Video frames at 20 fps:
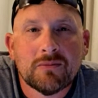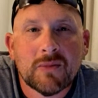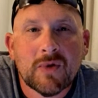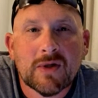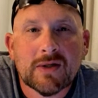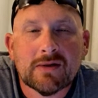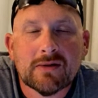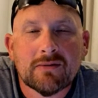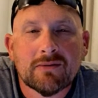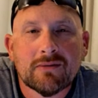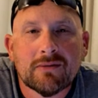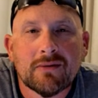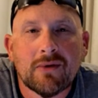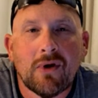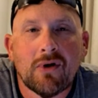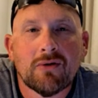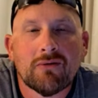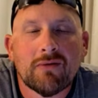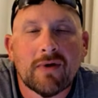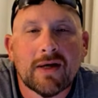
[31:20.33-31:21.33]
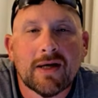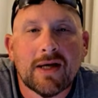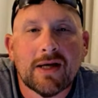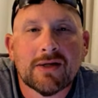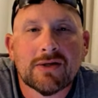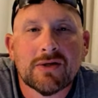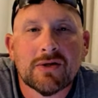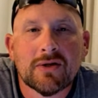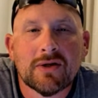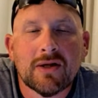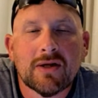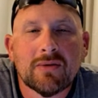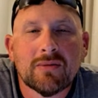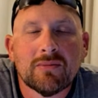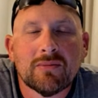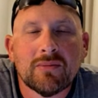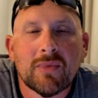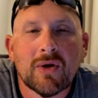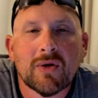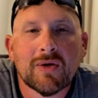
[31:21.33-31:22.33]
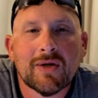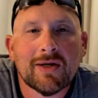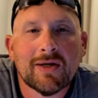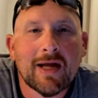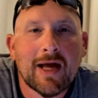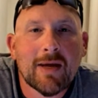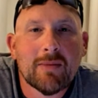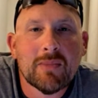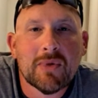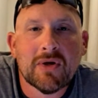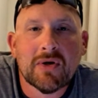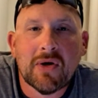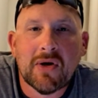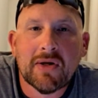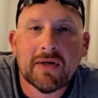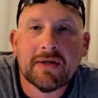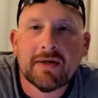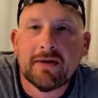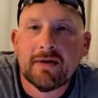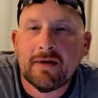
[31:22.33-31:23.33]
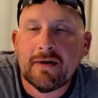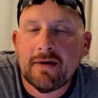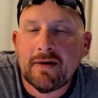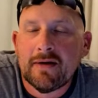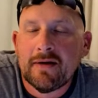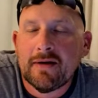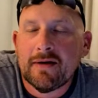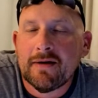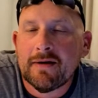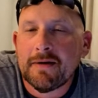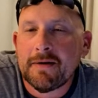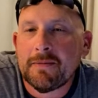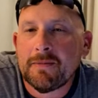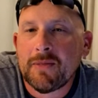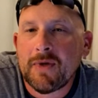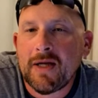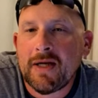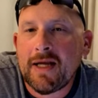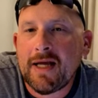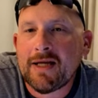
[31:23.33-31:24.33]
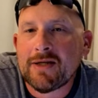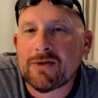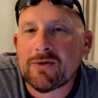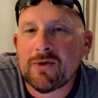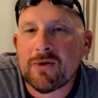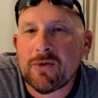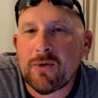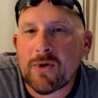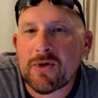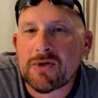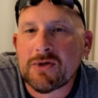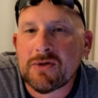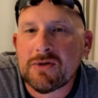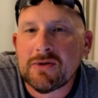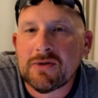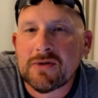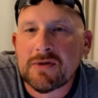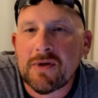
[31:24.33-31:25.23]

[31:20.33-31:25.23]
this long vacation that Melanie and I have been on, and answering questions.